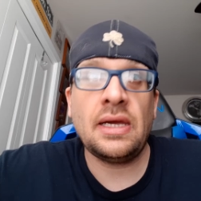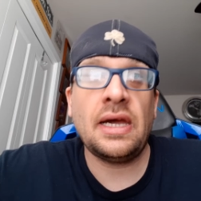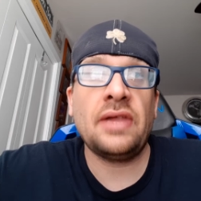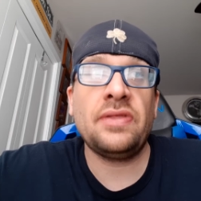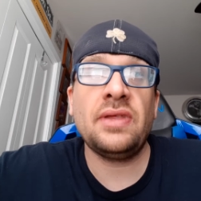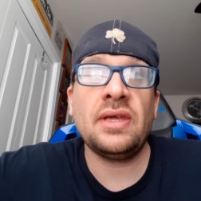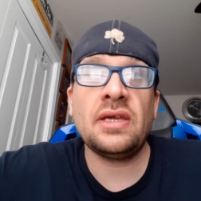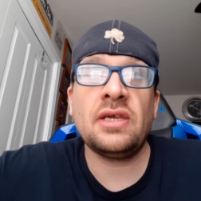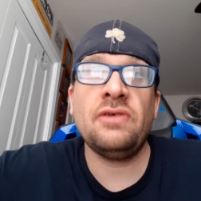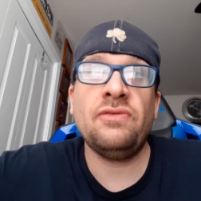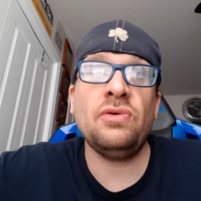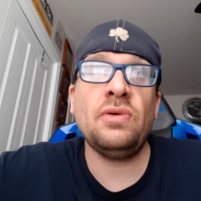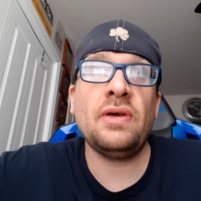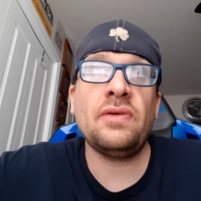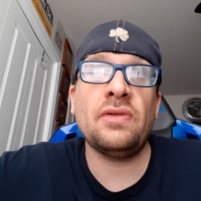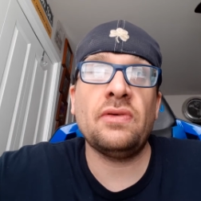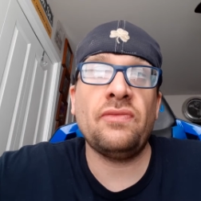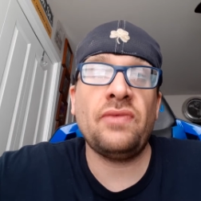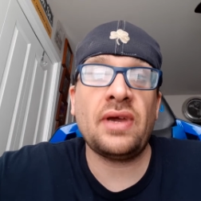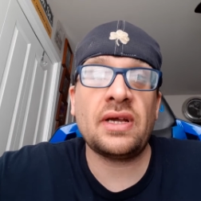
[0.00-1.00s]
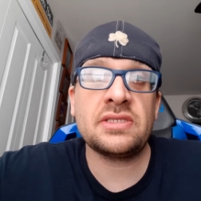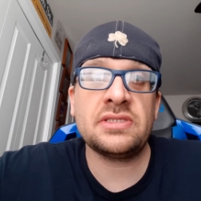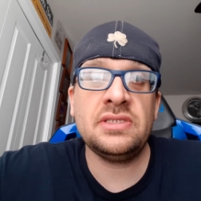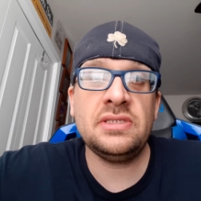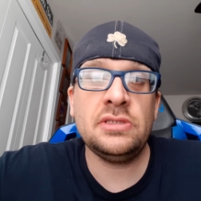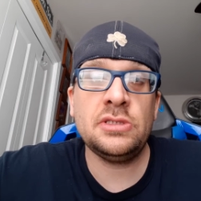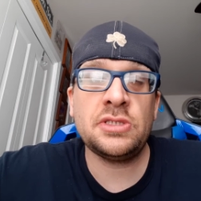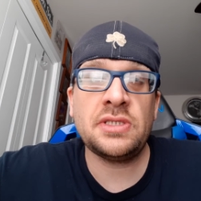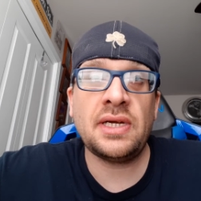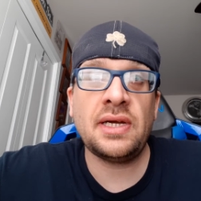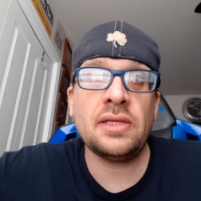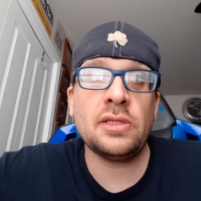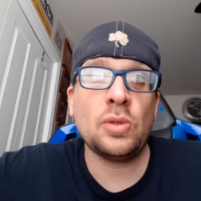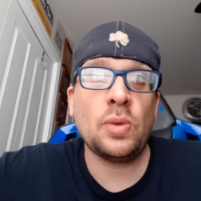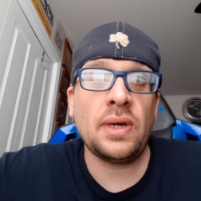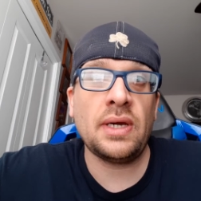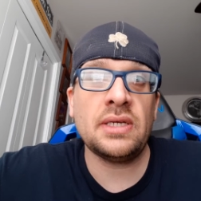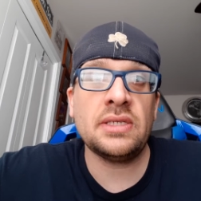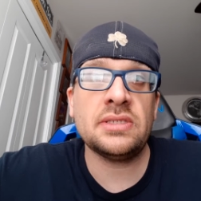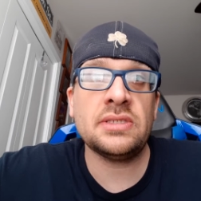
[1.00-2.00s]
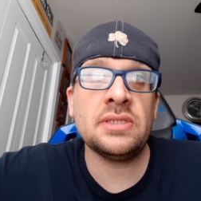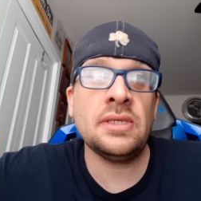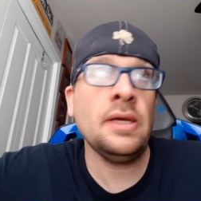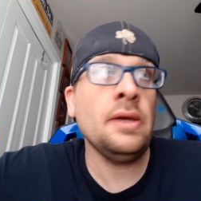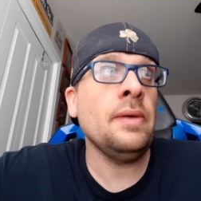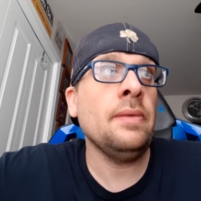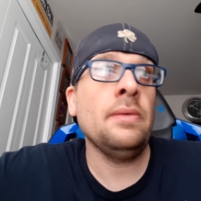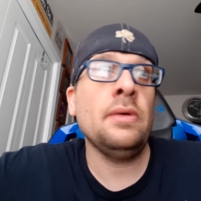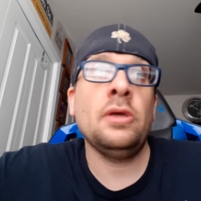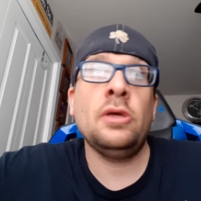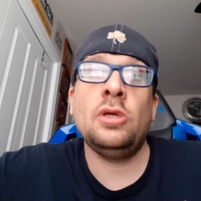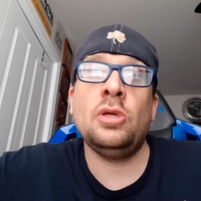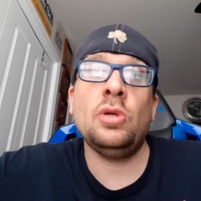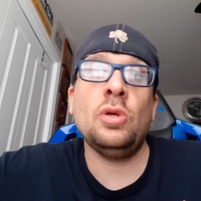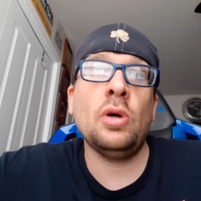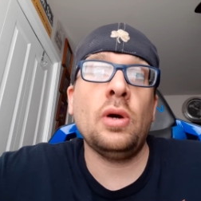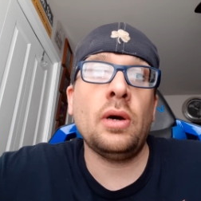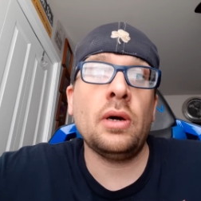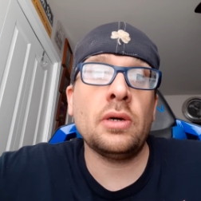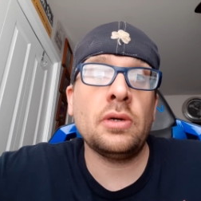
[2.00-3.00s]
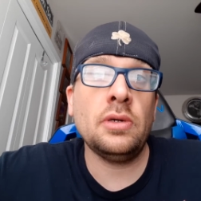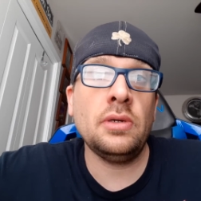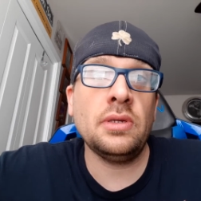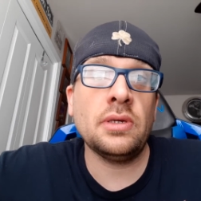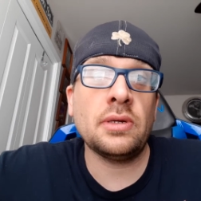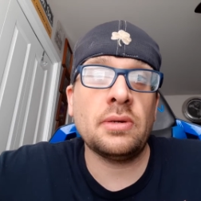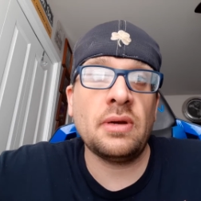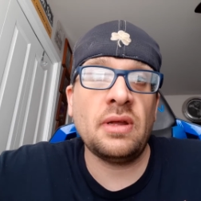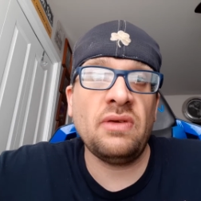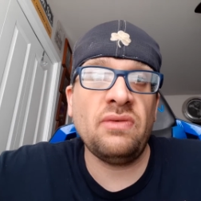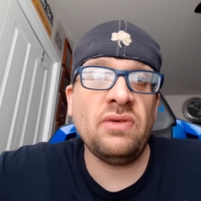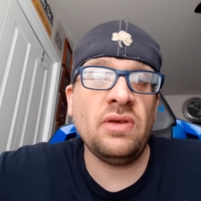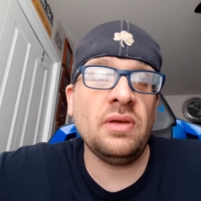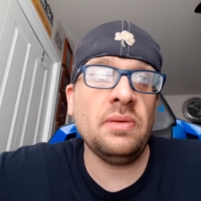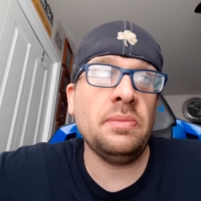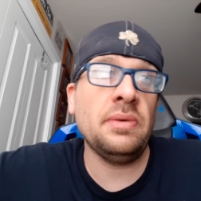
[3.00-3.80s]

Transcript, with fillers: I think if you had the vaccine shot twice, you all good and gravy.